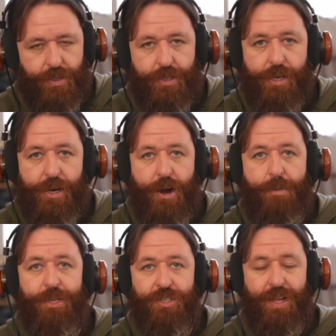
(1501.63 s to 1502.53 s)
You hear how
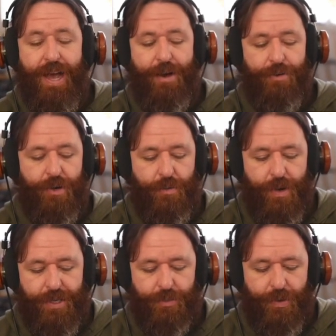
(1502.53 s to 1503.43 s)
much louder it
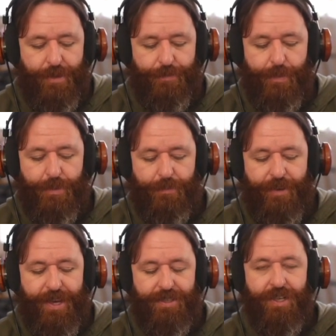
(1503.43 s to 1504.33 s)
was when I flipped the
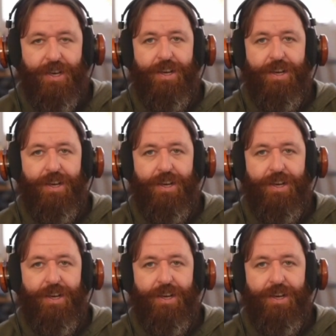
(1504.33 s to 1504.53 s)
phase?